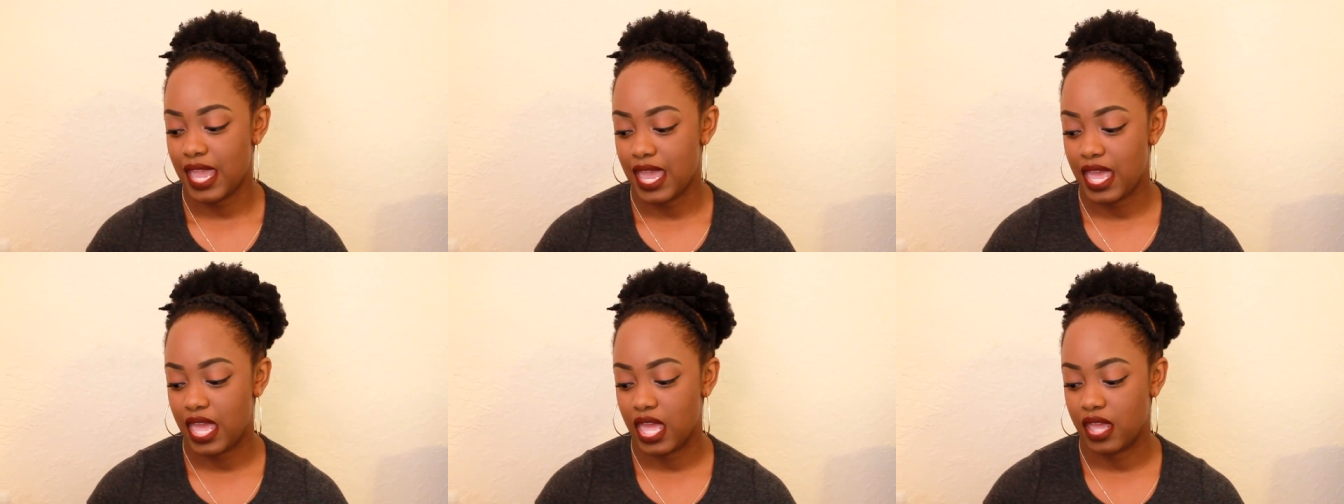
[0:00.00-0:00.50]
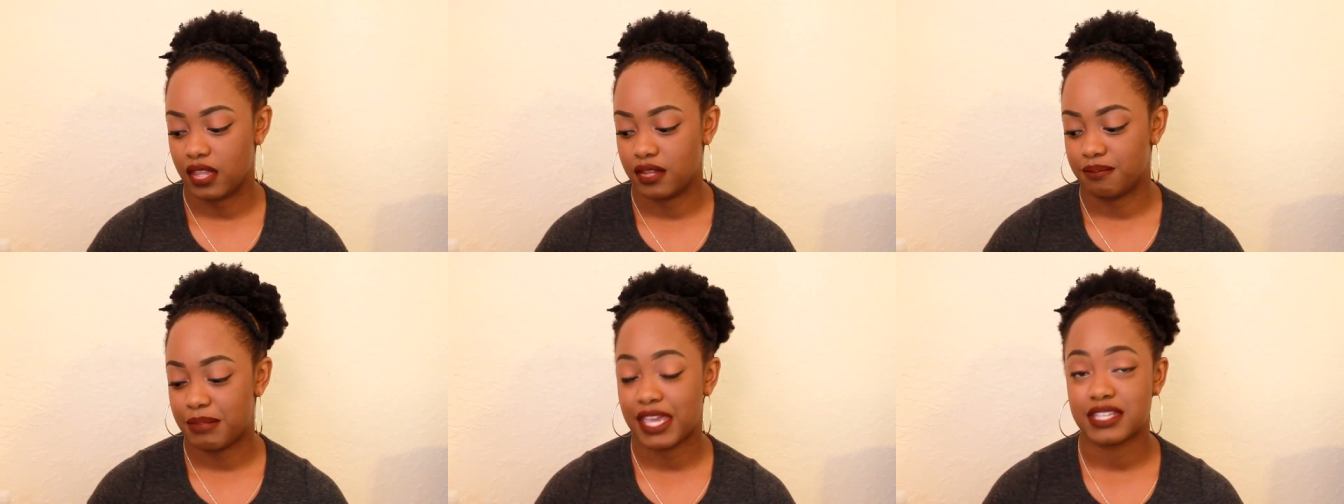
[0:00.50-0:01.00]

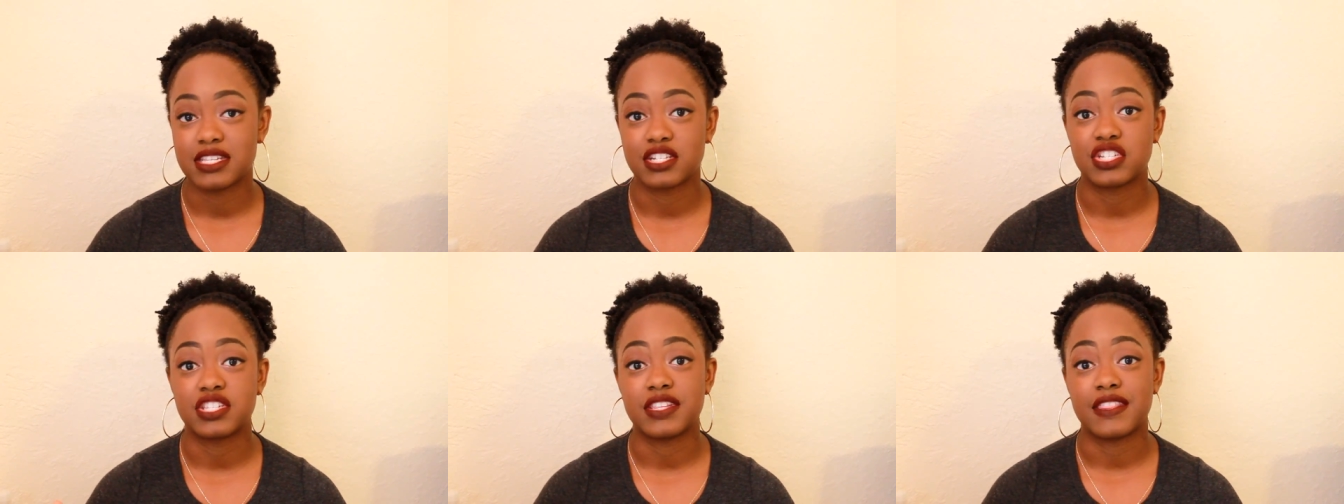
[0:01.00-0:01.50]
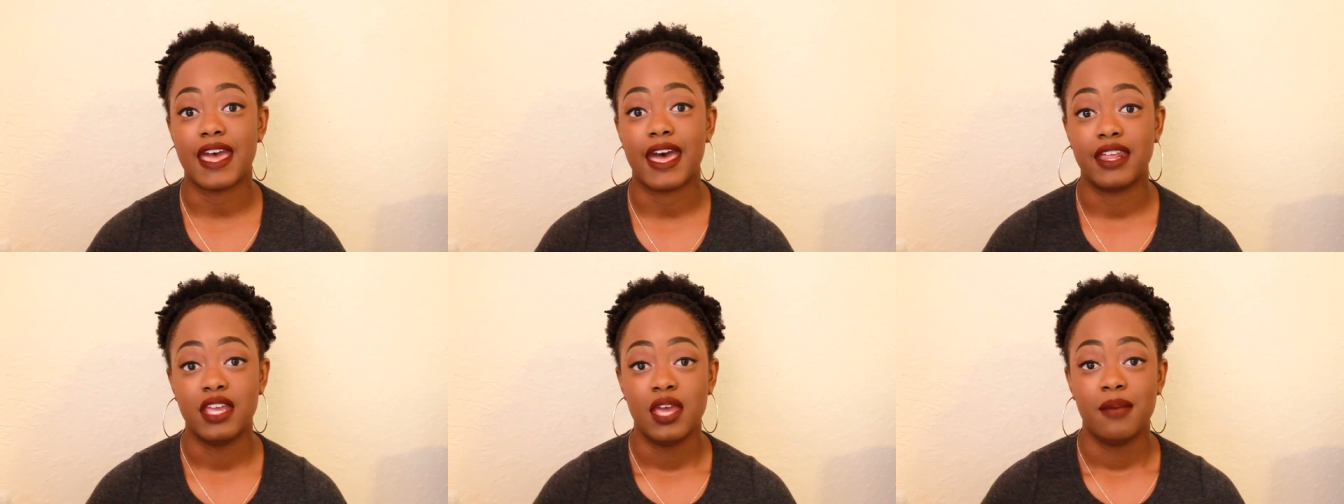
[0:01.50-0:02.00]
And pay attention to
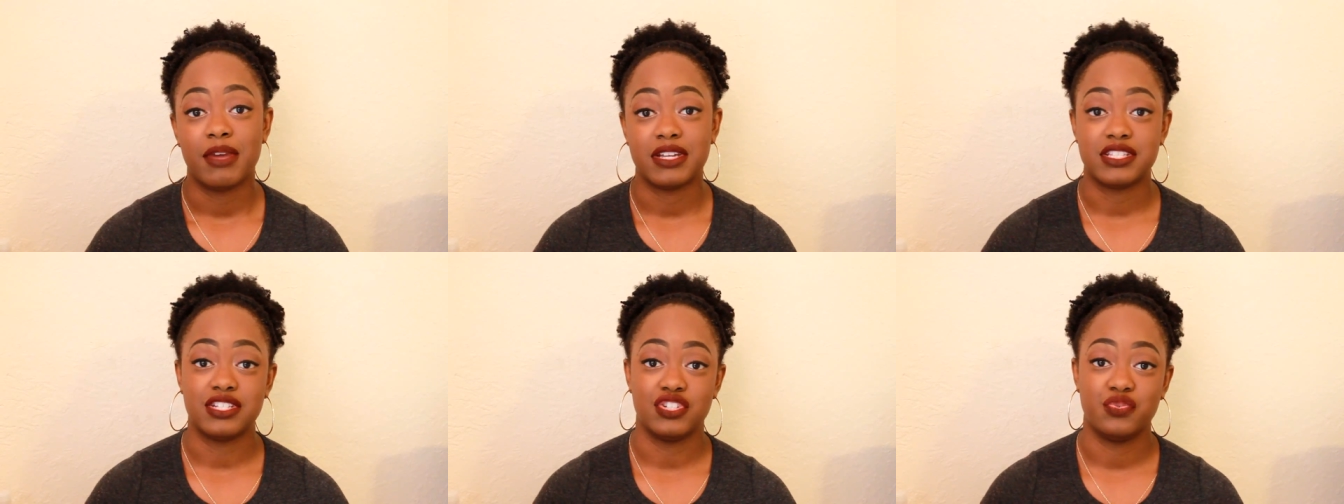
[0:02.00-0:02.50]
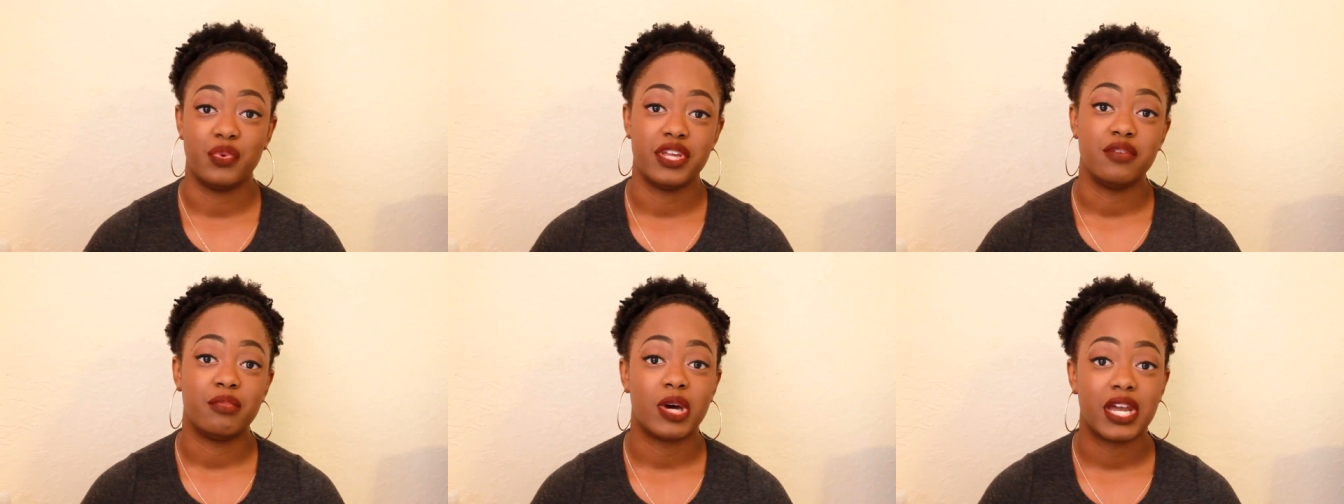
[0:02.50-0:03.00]
that. Pay attention
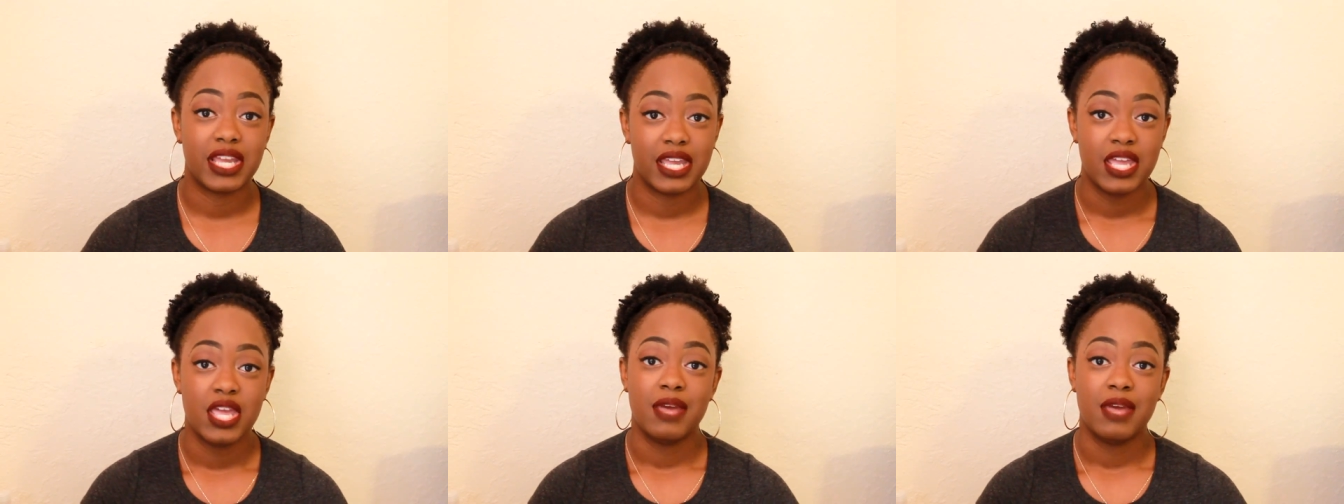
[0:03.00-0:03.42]
when you bought it.